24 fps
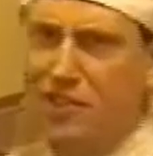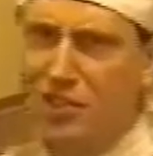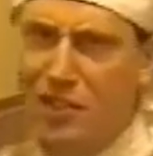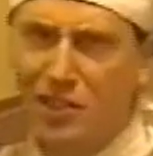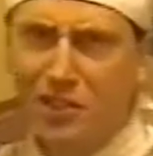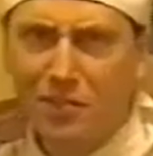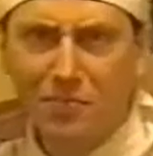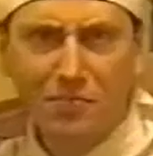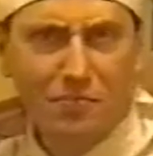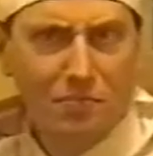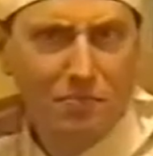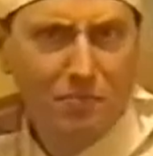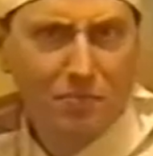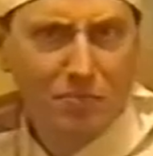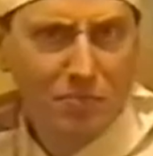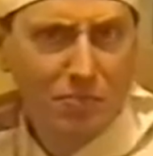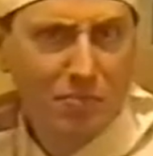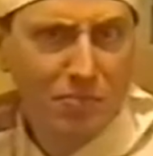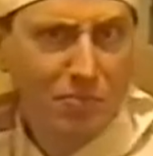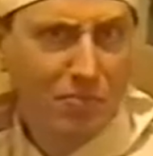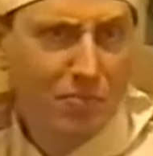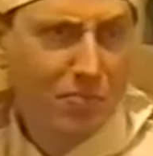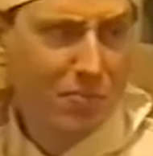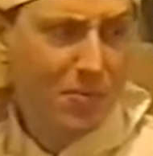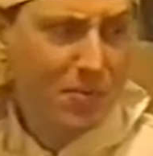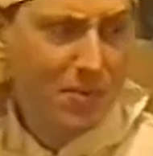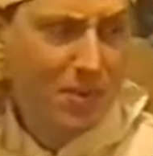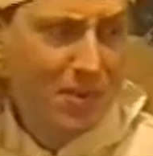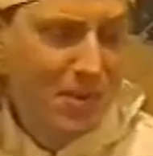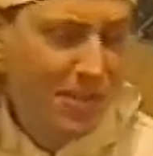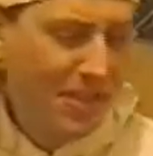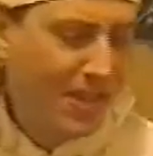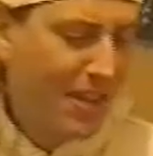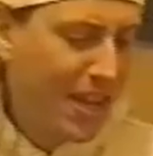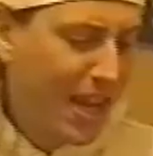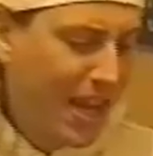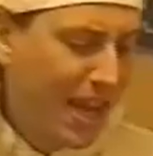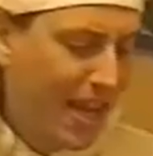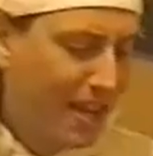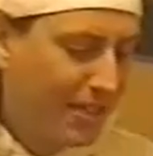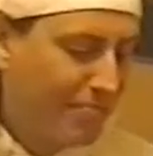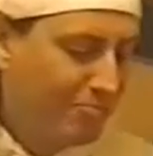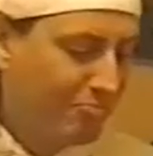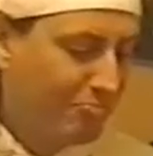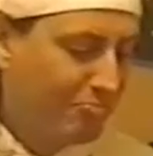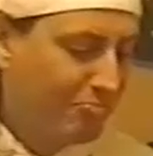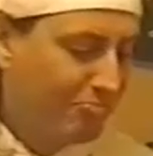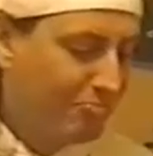to that,
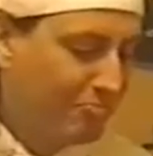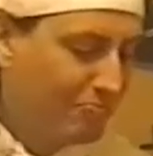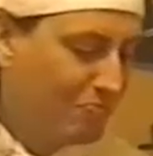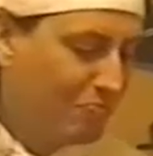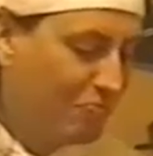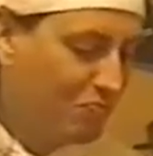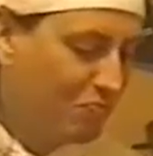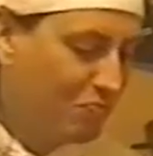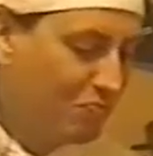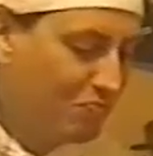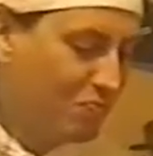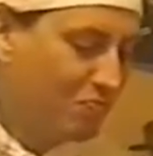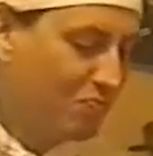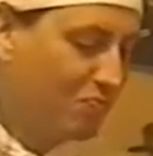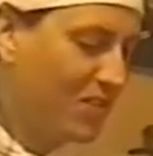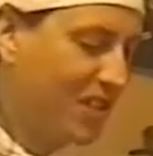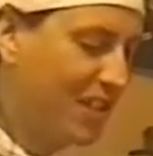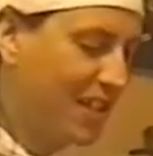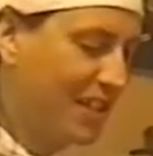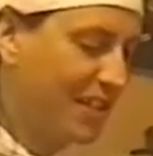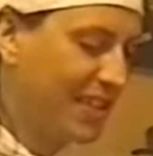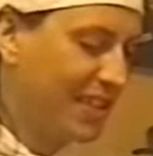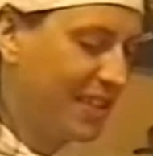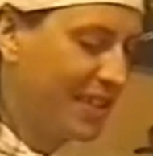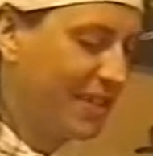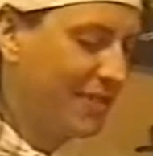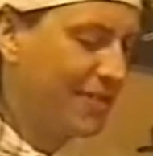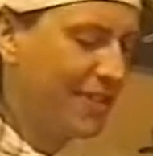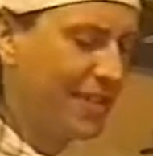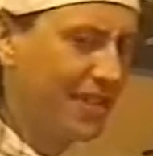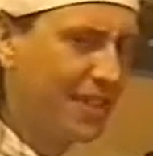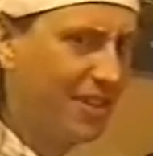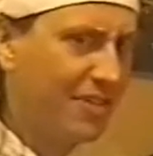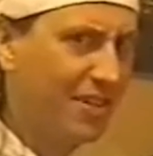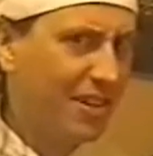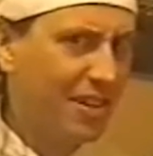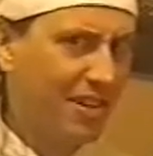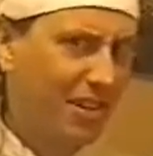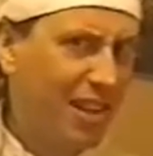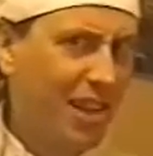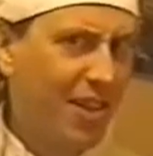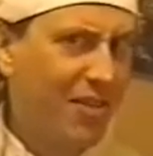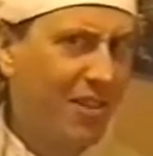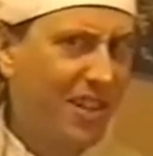because if you do it at low heat it works better.